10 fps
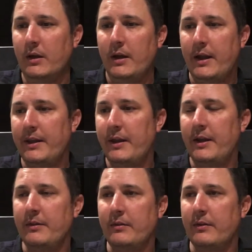And
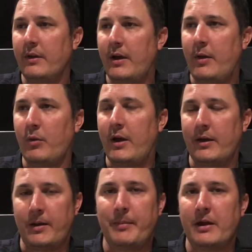then I
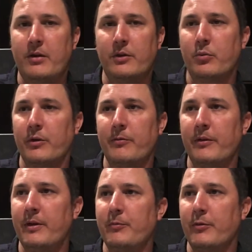come back on to work for
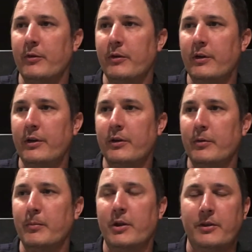them for another
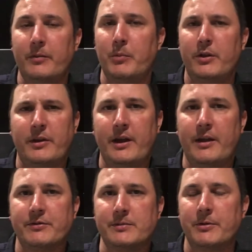month and a half,
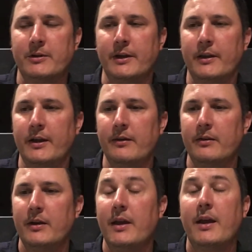something like that.
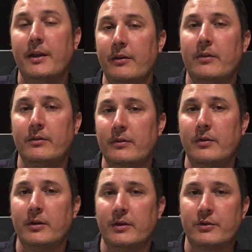And
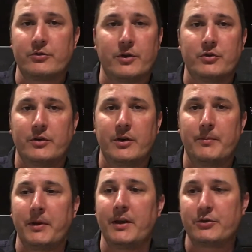the construction
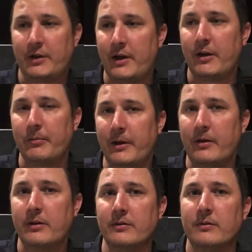company actually hired me
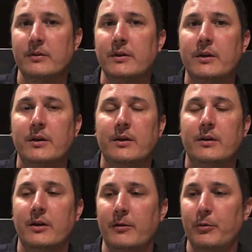on
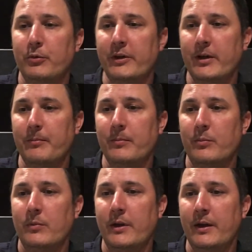full-time.
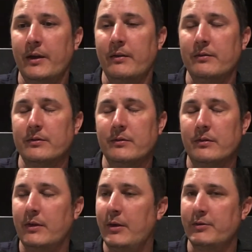And
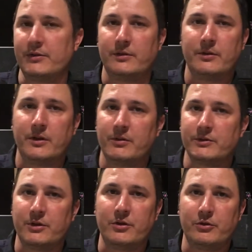that was a
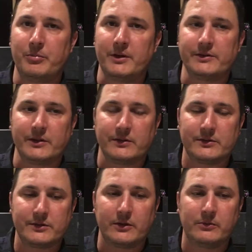huge blessing.
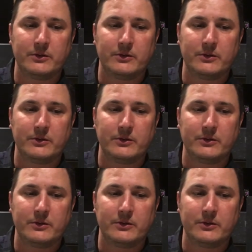So